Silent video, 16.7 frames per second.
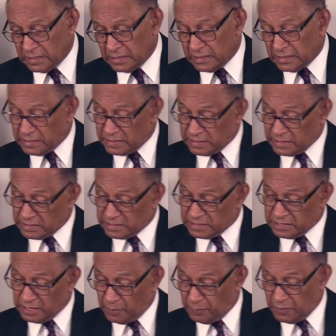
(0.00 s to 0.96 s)
the, the
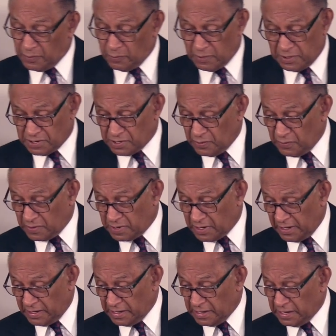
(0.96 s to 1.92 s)
serpent was so
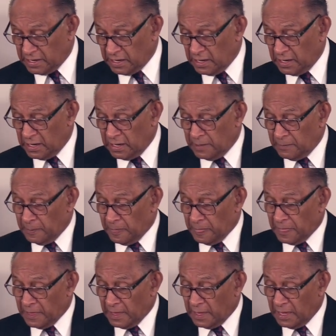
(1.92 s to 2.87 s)
cunning,
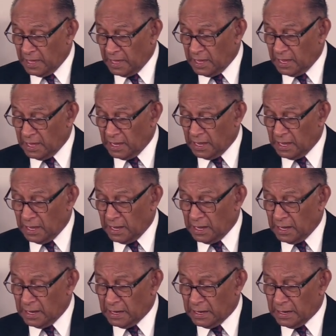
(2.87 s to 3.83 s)
he,
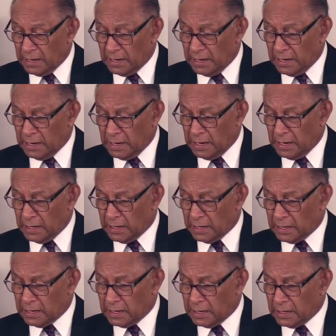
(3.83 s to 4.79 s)
he, he,
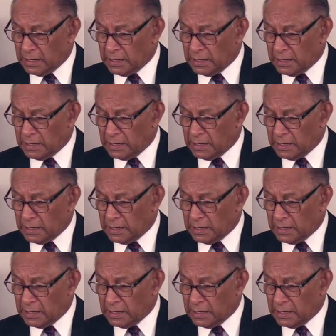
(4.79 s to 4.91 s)
uh,